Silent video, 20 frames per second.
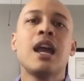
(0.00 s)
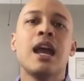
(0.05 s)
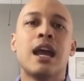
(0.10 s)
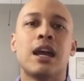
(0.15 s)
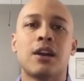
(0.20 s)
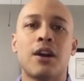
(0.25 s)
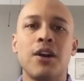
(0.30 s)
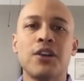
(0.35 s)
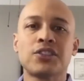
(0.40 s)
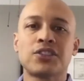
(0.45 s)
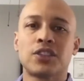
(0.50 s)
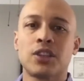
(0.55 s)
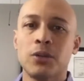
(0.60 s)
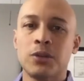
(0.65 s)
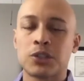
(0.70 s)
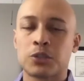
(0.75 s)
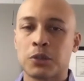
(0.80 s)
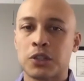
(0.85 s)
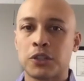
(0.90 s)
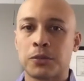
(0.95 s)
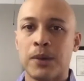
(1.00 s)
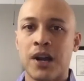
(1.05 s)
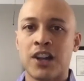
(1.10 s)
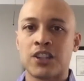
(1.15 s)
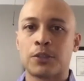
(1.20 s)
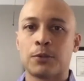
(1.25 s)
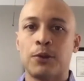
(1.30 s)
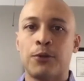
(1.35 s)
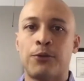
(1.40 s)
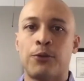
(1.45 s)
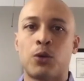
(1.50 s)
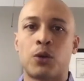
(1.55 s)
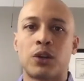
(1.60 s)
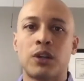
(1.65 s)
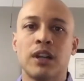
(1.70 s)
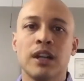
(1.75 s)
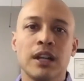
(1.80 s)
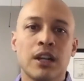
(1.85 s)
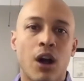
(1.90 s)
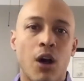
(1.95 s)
It also is responsible for